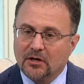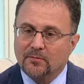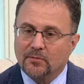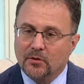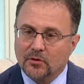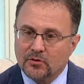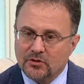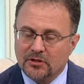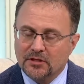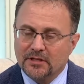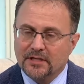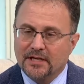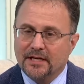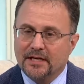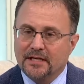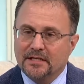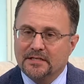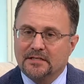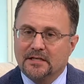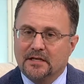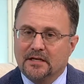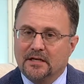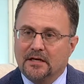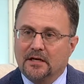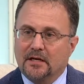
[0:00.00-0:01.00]
mostly
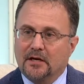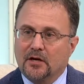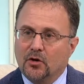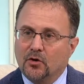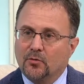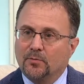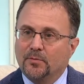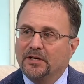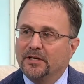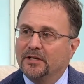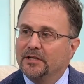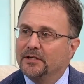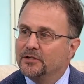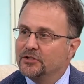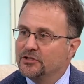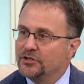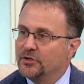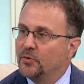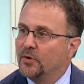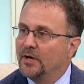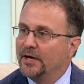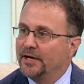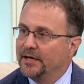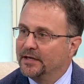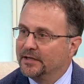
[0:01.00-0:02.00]
as uh, OB and
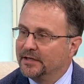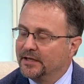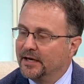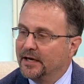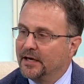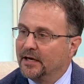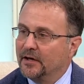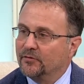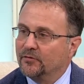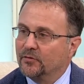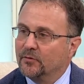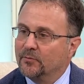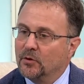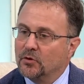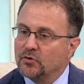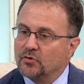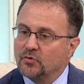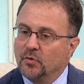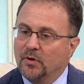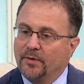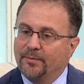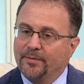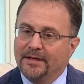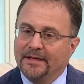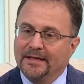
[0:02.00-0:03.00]
GYN care for mm -hmm. most
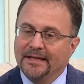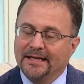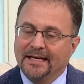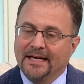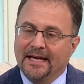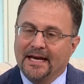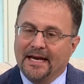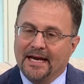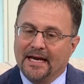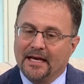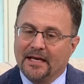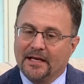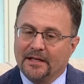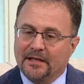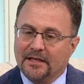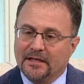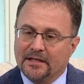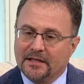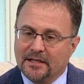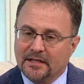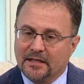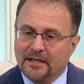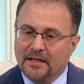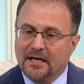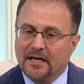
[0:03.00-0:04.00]
mm-hmm. women, and
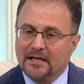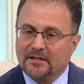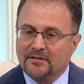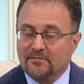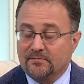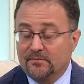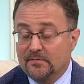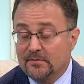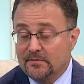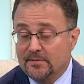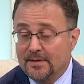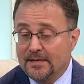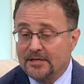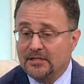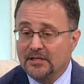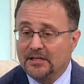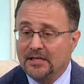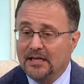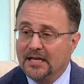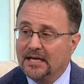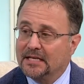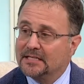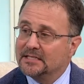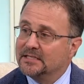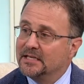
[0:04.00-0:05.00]
in the last, especially the
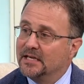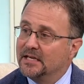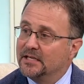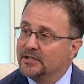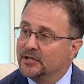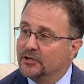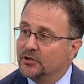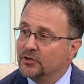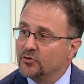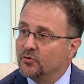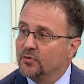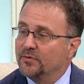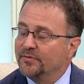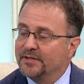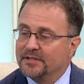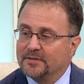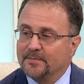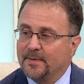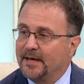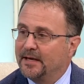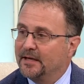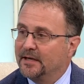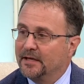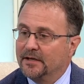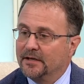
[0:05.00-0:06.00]
last 10 years, we've
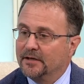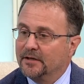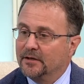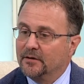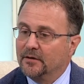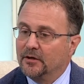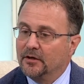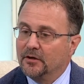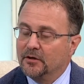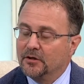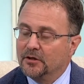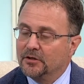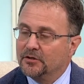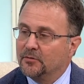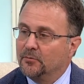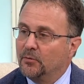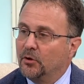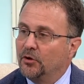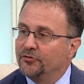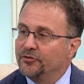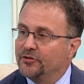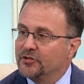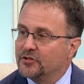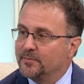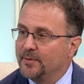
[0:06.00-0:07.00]
expanded into, uh, into
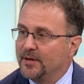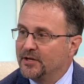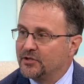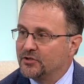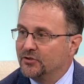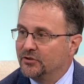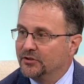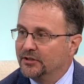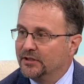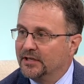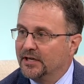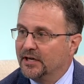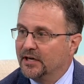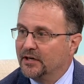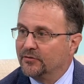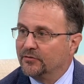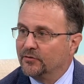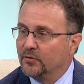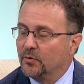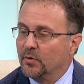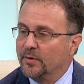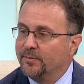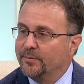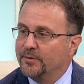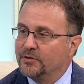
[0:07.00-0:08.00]
multi-specialty care
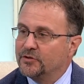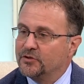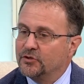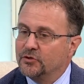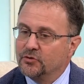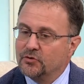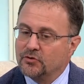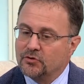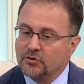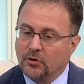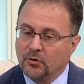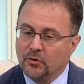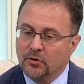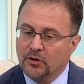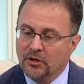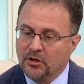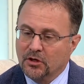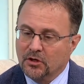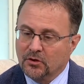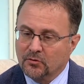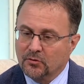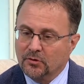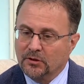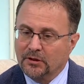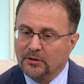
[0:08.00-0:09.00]
for women too. So
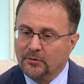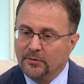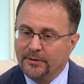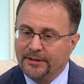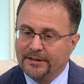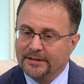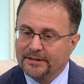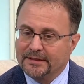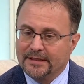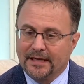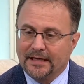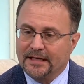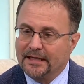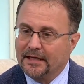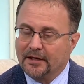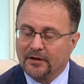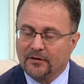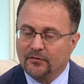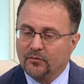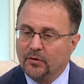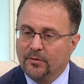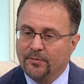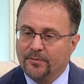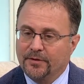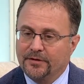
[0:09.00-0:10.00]
really we can take care
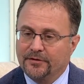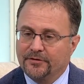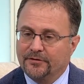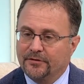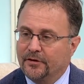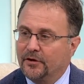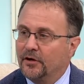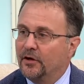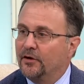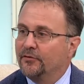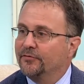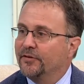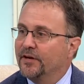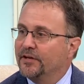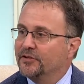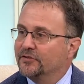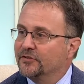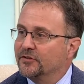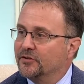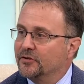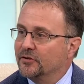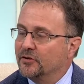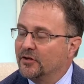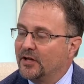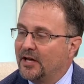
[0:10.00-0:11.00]
of women in all phases
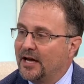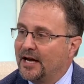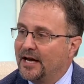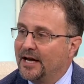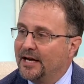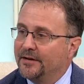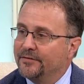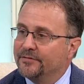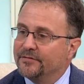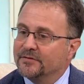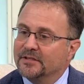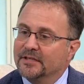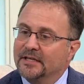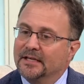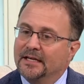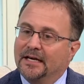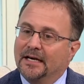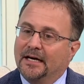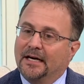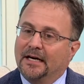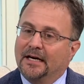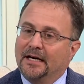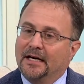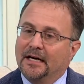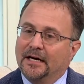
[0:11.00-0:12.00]
of their lives
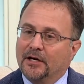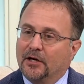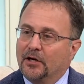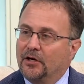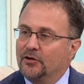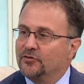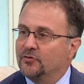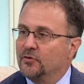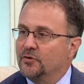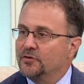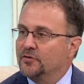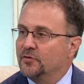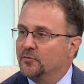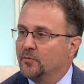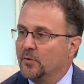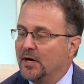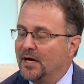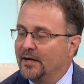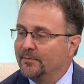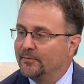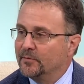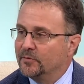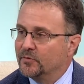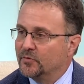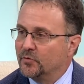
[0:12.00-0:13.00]
uh, and all sorts of
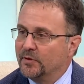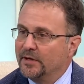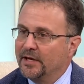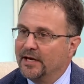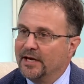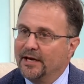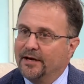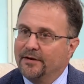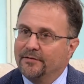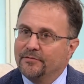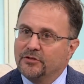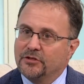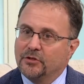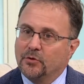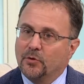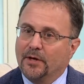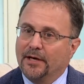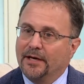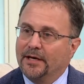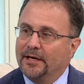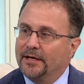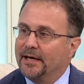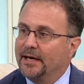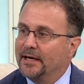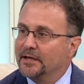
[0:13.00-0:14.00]
problems. We have
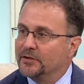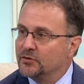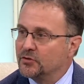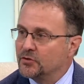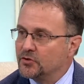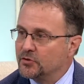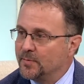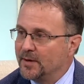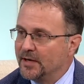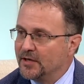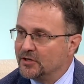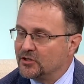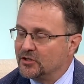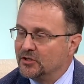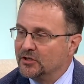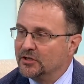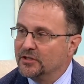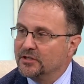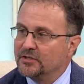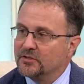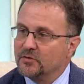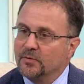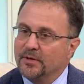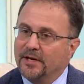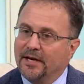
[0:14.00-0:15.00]
GYN cancer
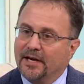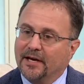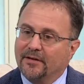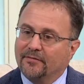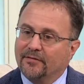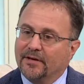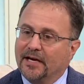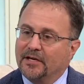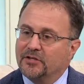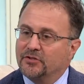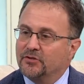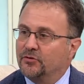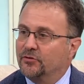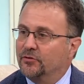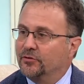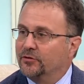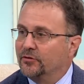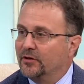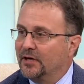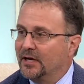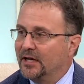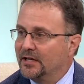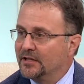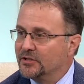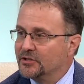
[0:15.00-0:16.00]
specialists, we have
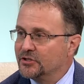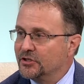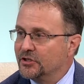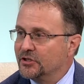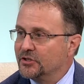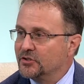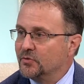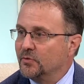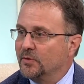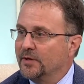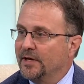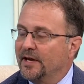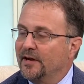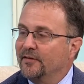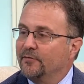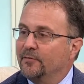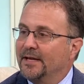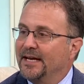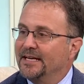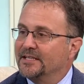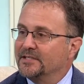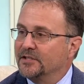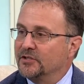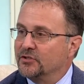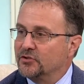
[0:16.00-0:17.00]
gastroenterologists, we have
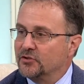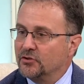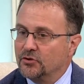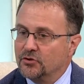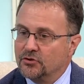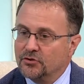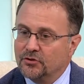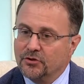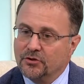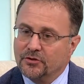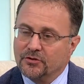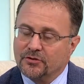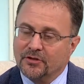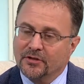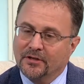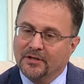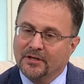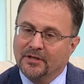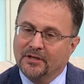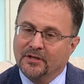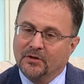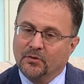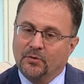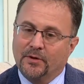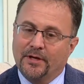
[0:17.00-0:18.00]
plastic surgeons,
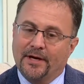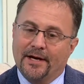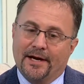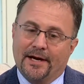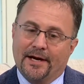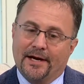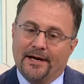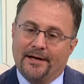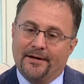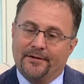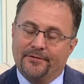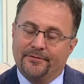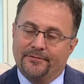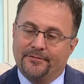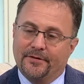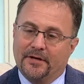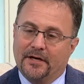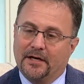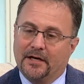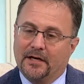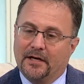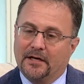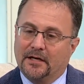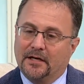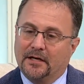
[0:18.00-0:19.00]
we have uh,
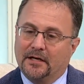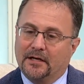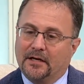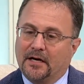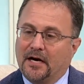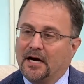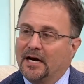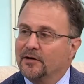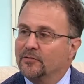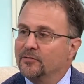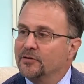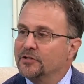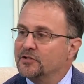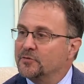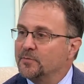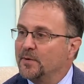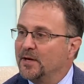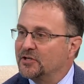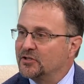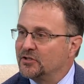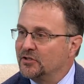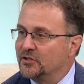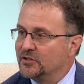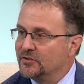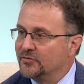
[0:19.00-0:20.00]
uh, high-risk
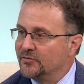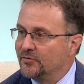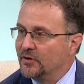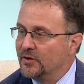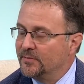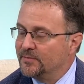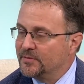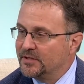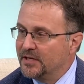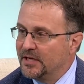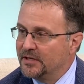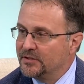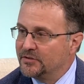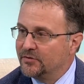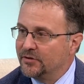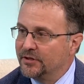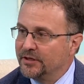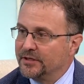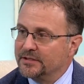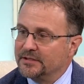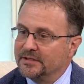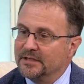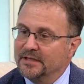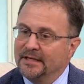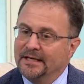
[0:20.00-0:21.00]
specialists for
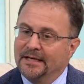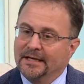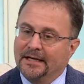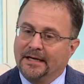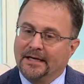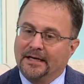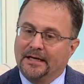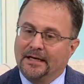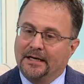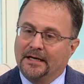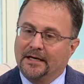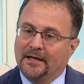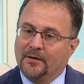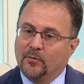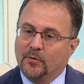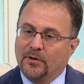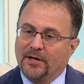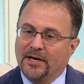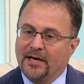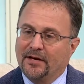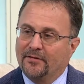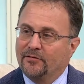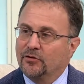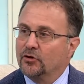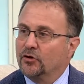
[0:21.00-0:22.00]
obstetrics, um, we
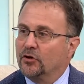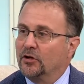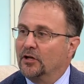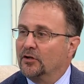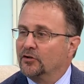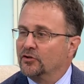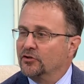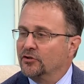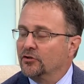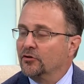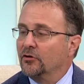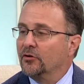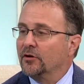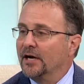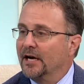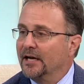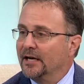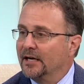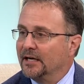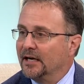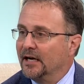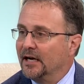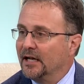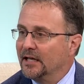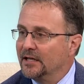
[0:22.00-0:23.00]
have uro
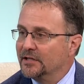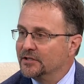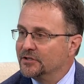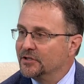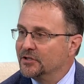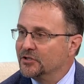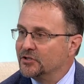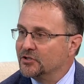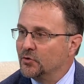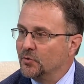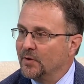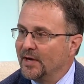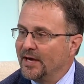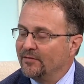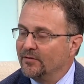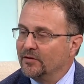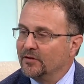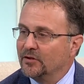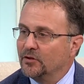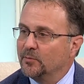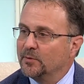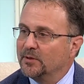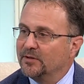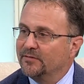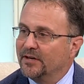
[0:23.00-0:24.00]
urogynecologists. So we have a
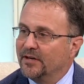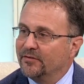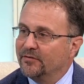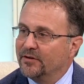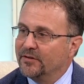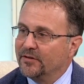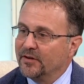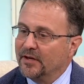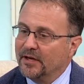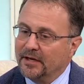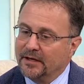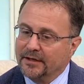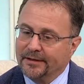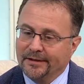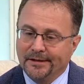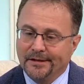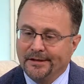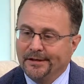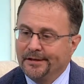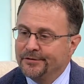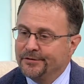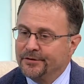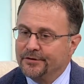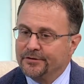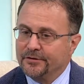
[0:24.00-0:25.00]
little bit of everything
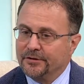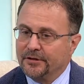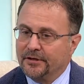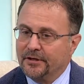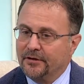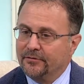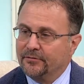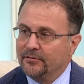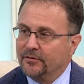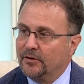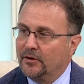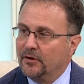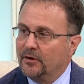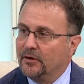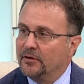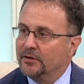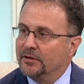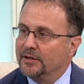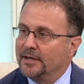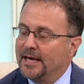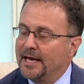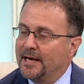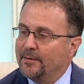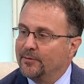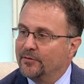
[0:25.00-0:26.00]
just to cover all the
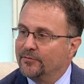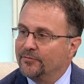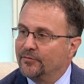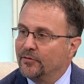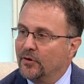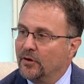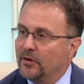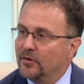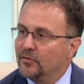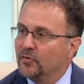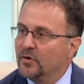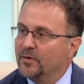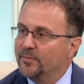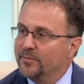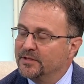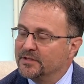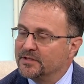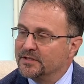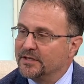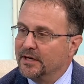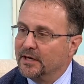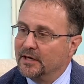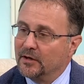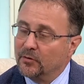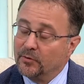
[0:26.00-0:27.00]
gamut for all of women's
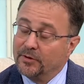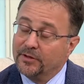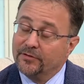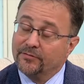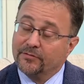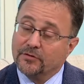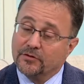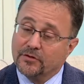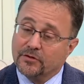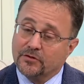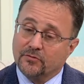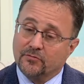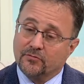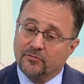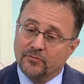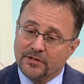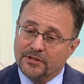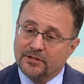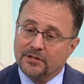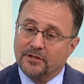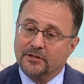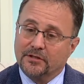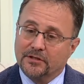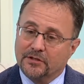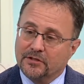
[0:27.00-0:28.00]
care. We even just
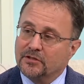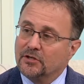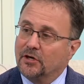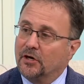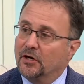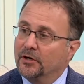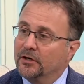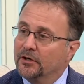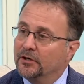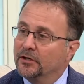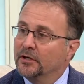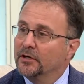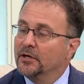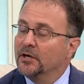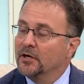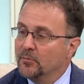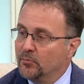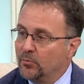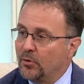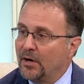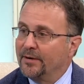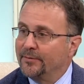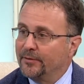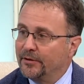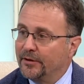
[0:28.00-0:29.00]
recently started
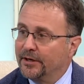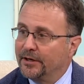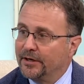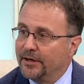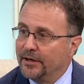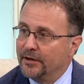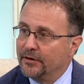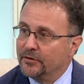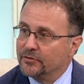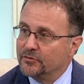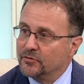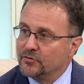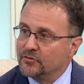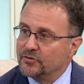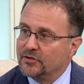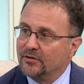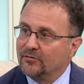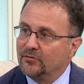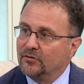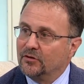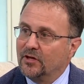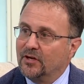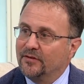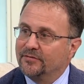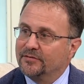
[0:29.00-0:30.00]
primary care. So
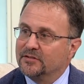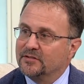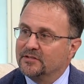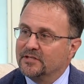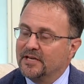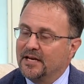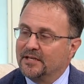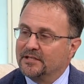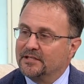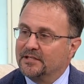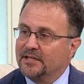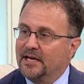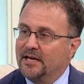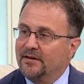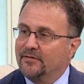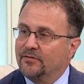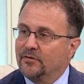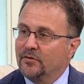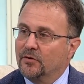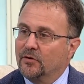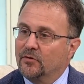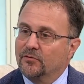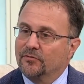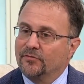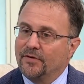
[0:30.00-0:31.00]
several offices actually have
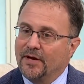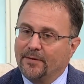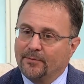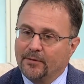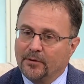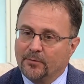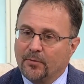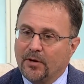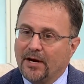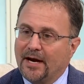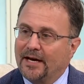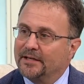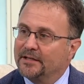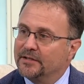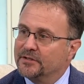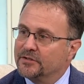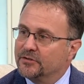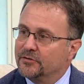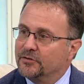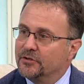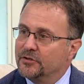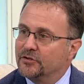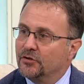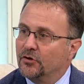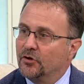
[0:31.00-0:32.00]
their own family practice
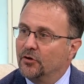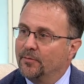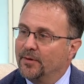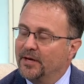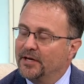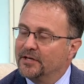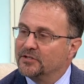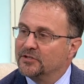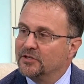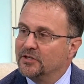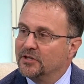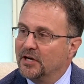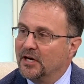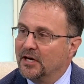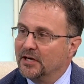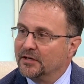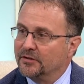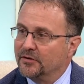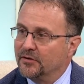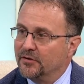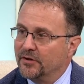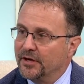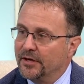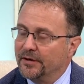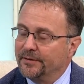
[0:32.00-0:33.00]
or internal medicine
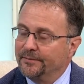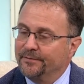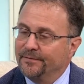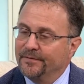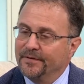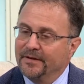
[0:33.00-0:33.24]
doctor there.